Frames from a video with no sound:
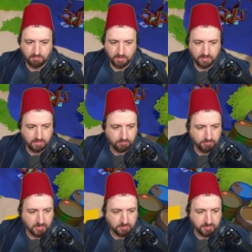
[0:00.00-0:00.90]
right, we're
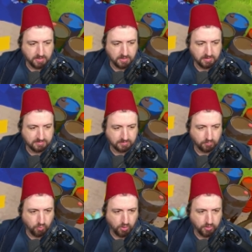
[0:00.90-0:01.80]
back up here. Let's get the
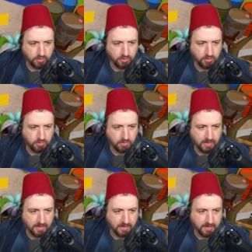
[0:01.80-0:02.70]
water
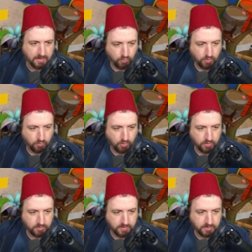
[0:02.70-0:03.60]
and what
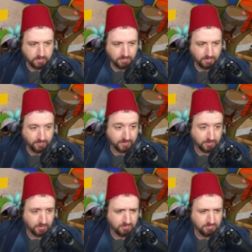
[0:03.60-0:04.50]
are they
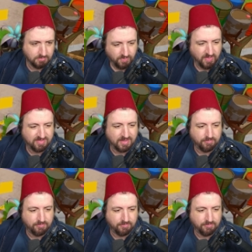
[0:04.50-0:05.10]
good? They seem